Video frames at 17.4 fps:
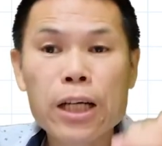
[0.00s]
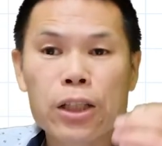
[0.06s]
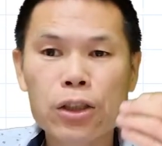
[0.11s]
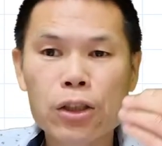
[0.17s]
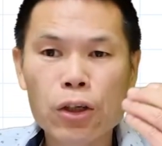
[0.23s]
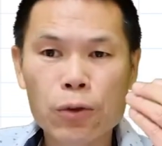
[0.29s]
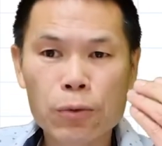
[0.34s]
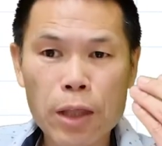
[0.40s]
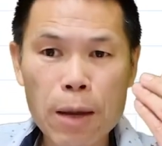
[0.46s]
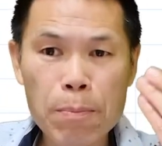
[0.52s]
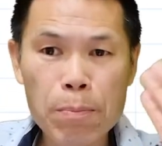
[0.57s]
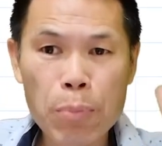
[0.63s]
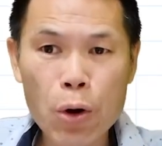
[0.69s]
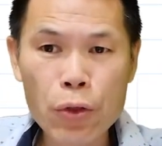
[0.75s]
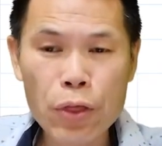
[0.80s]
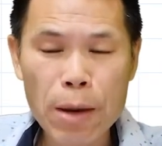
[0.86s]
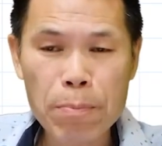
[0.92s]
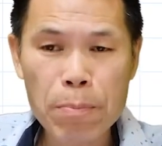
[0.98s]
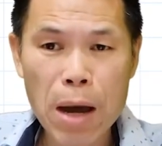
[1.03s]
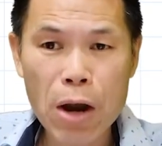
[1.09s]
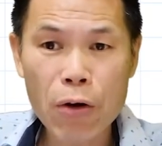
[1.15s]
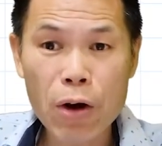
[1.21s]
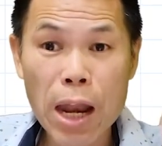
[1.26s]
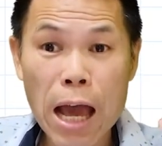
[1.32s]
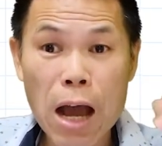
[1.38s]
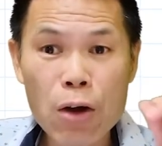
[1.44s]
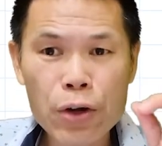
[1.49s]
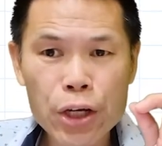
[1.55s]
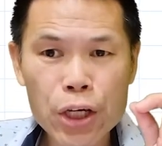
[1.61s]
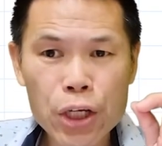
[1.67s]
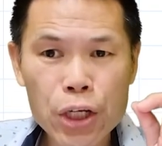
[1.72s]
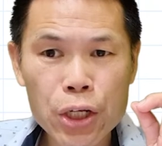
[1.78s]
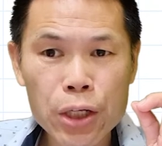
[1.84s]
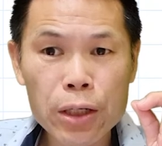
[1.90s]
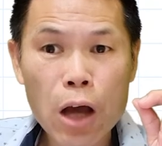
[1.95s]
so that both are parallel
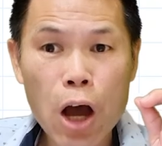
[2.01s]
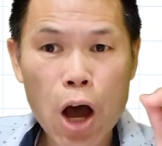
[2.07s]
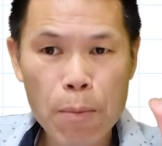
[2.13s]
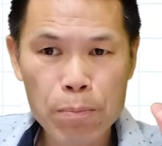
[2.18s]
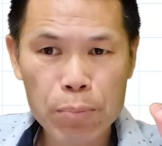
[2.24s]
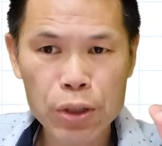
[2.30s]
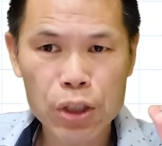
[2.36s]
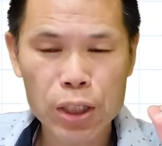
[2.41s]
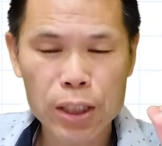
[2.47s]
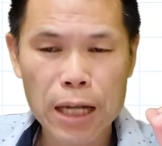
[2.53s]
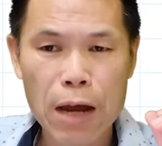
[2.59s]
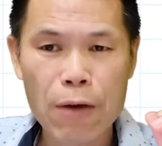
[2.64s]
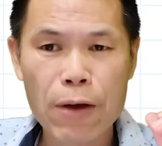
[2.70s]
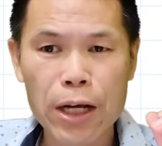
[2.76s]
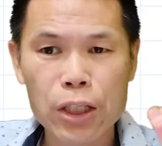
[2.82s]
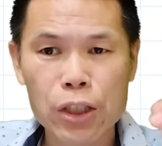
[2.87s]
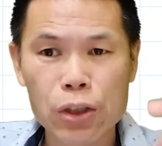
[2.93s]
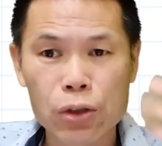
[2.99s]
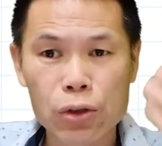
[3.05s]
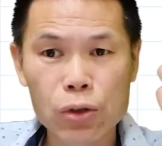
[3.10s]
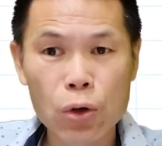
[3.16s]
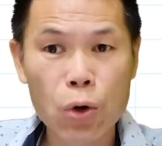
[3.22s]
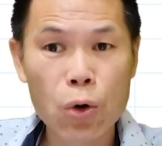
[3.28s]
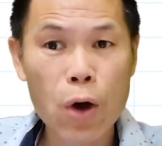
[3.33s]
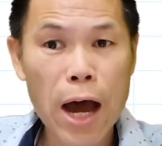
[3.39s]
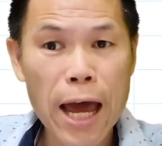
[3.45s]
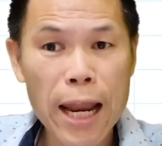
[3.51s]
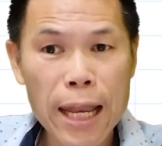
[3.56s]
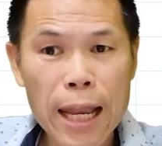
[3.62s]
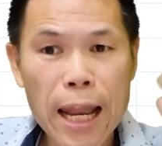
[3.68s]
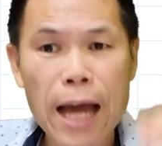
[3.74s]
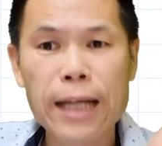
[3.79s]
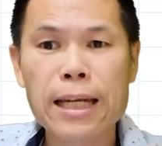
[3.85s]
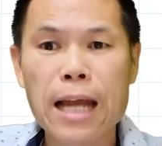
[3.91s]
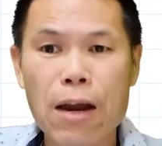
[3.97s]
in opposite directions or
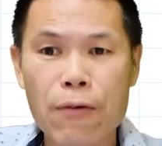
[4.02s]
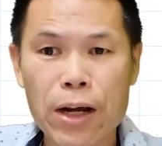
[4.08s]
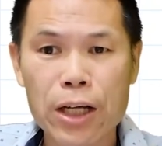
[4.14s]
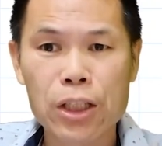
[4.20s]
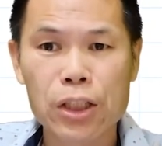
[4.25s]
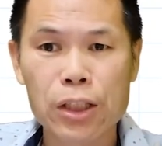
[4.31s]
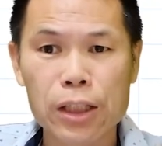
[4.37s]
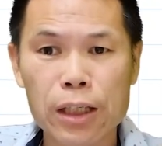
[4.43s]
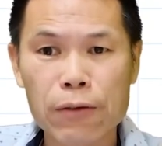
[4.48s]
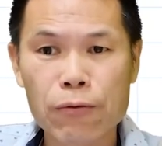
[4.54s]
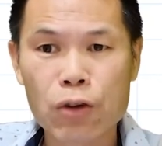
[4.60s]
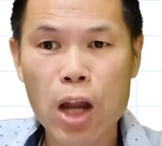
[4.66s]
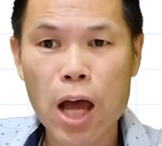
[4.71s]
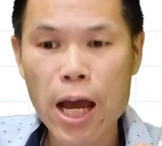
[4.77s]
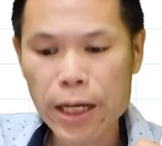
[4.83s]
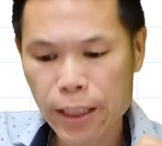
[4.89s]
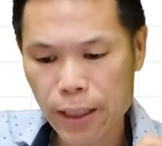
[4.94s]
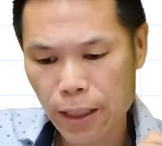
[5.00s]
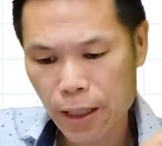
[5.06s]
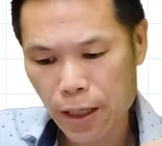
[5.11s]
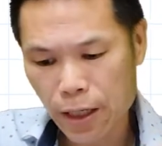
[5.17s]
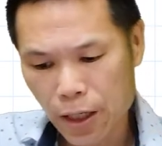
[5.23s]
unlike direction, if you like.